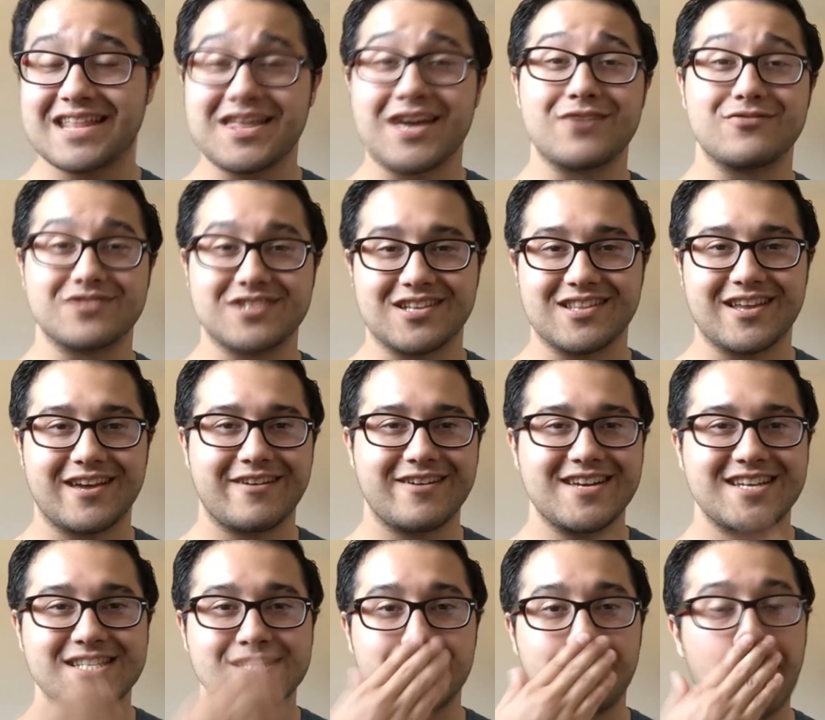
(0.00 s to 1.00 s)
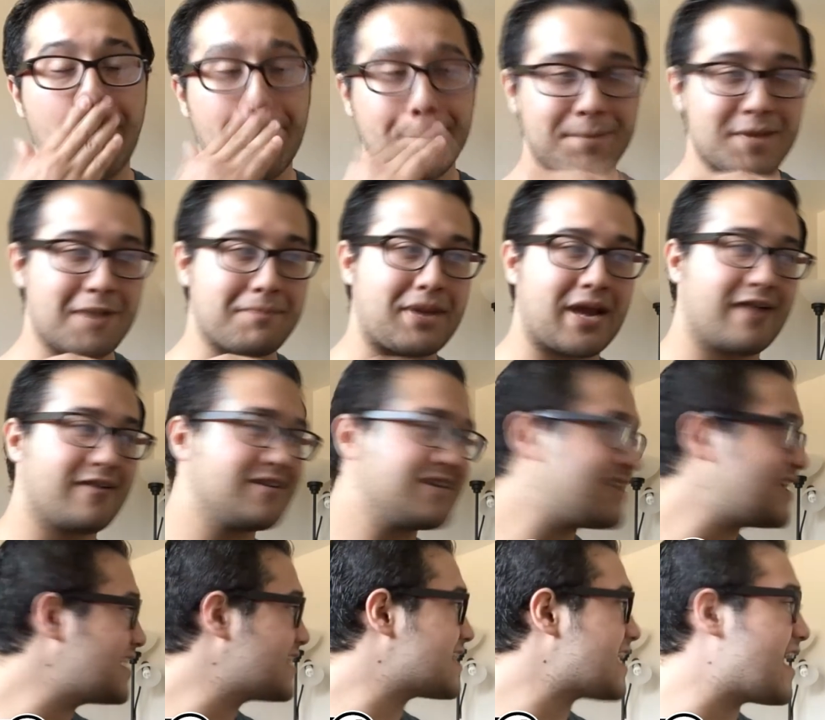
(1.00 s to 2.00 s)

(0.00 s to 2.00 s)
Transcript: I thought it was hilarious, but apparently